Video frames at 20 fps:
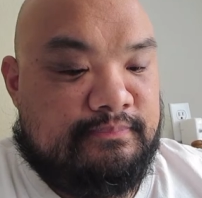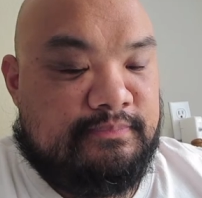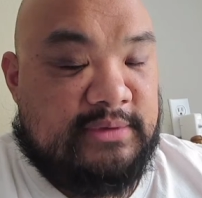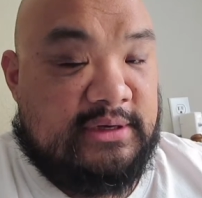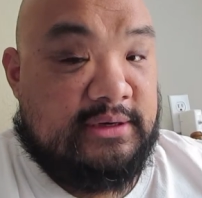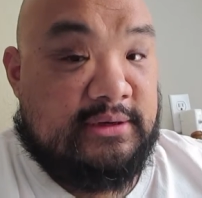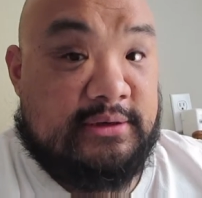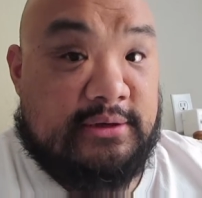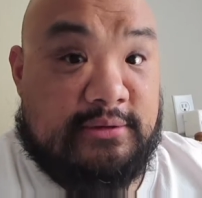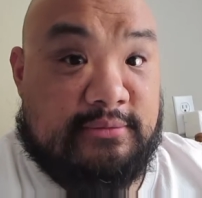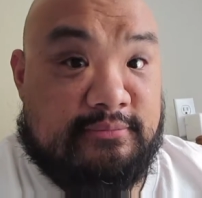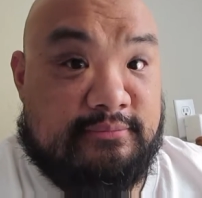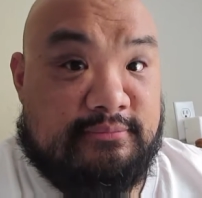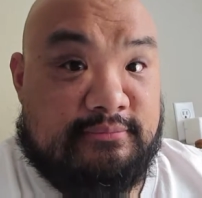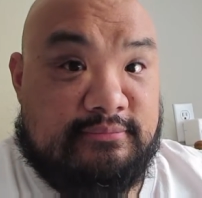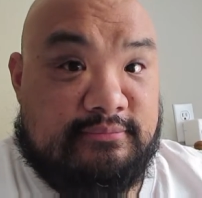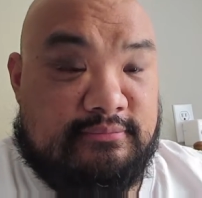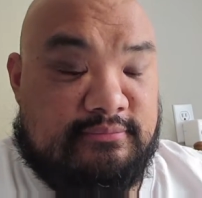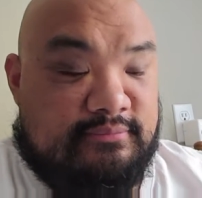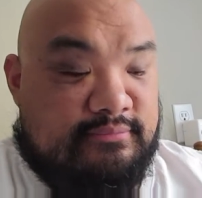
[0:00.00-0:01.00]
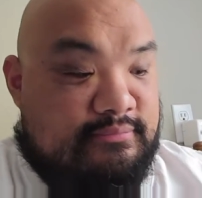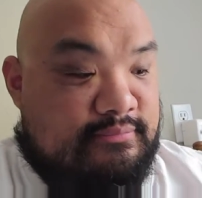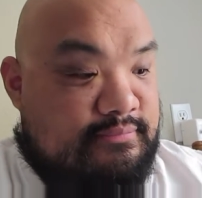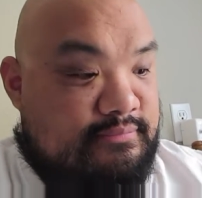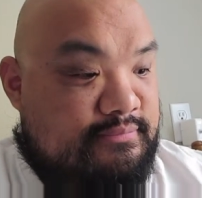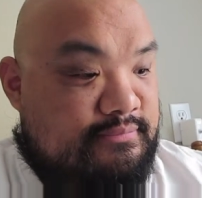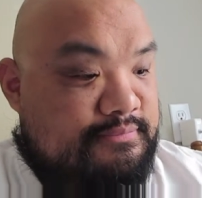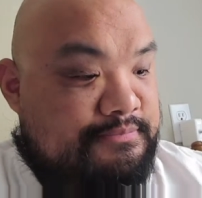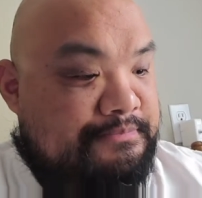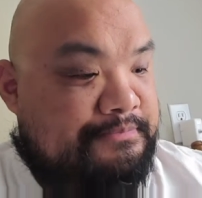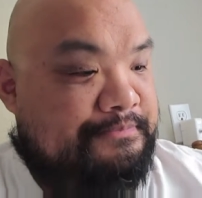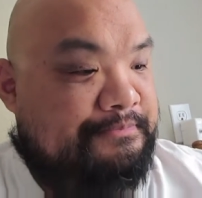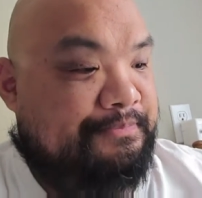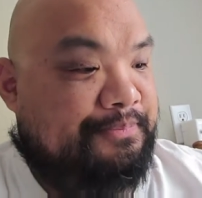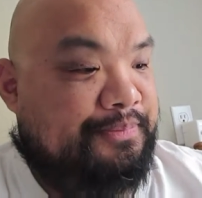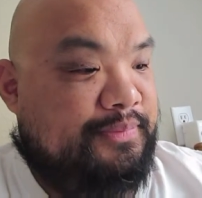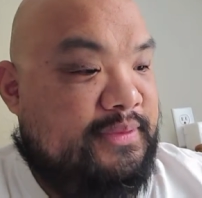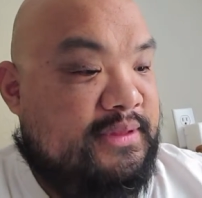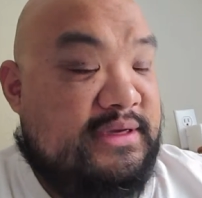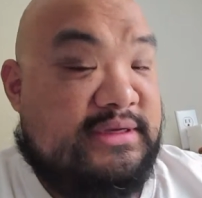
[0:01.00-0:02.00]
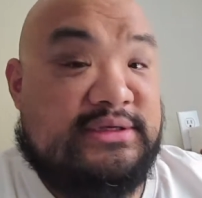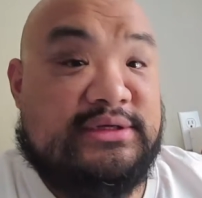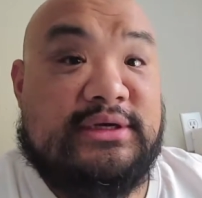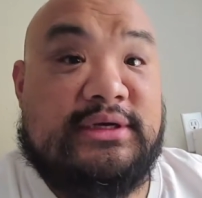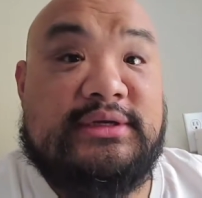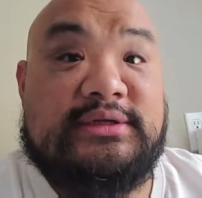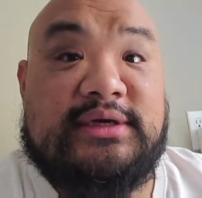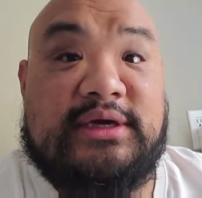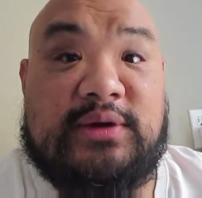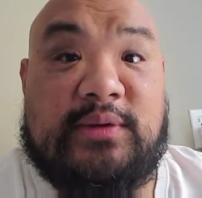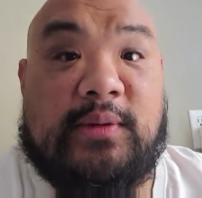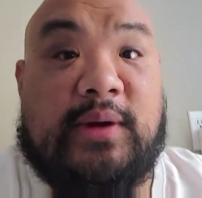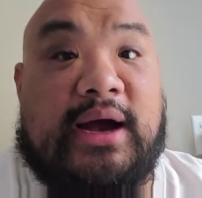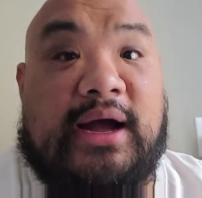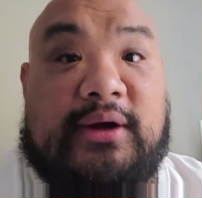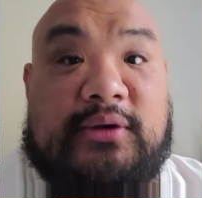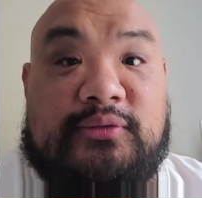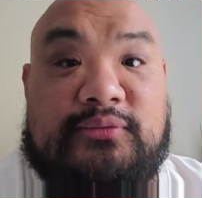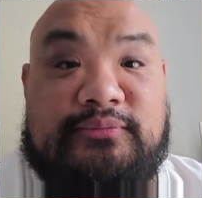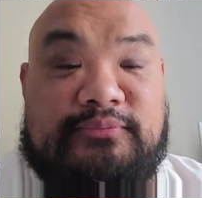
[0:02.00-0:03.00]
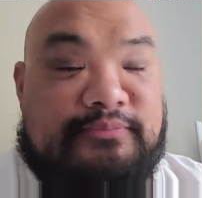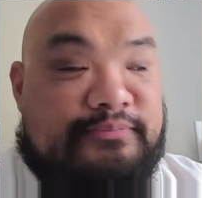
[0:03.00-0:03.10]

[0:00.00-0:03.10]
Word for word: I don't know. It's gonna take a while.